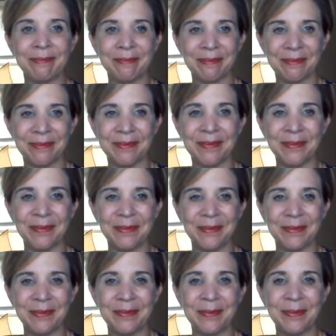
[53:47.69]

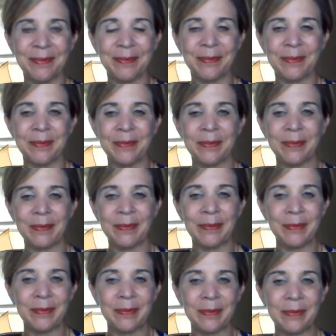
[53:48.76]

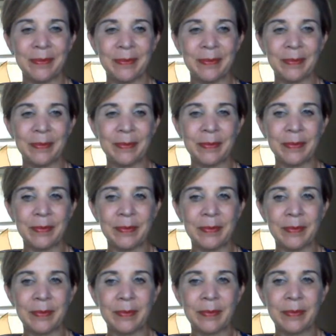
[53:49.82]

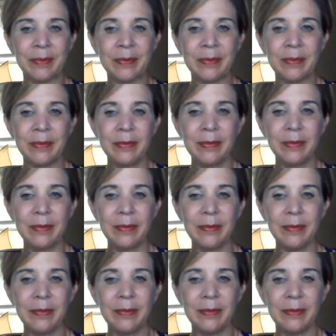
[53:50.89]

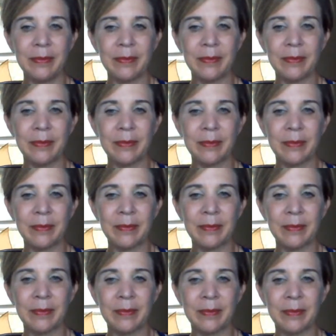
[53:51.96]

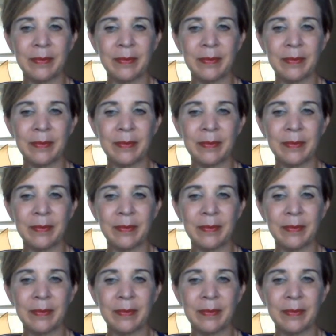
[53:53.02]
[no speech]